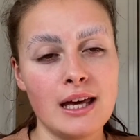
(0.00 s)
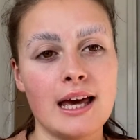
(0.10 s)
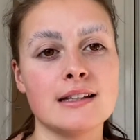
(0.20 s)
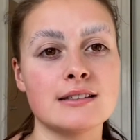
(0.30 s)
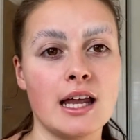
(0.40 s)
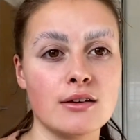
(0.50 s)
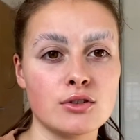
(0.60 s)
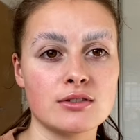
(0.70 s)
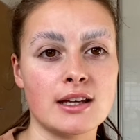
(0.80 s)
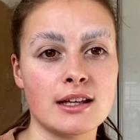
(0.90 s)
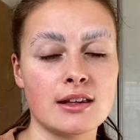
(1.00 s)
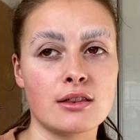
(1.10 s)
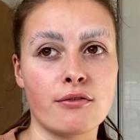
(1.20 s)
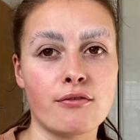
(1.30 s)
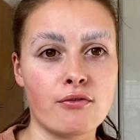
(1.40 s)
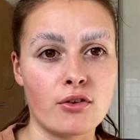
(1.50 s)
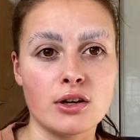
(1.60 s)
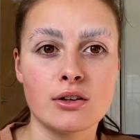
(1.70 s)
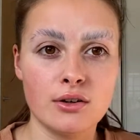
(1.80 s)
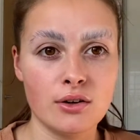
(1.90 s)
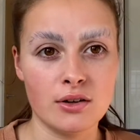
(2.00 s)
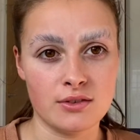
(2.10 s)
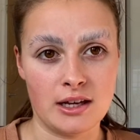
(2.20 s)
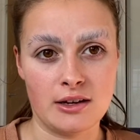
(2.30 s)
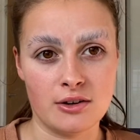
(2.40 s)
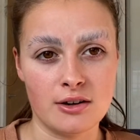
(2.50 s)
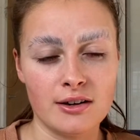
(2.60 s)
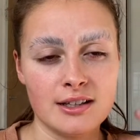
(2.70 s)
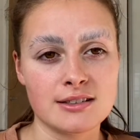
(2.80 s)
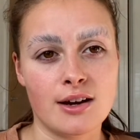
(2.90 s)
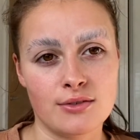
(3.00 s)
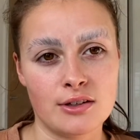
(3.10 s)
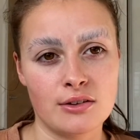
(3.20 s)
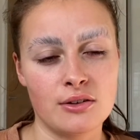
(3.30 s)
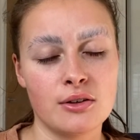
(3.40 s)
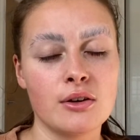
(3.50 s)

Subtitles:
instead of just like the front of the hair is covered in glue.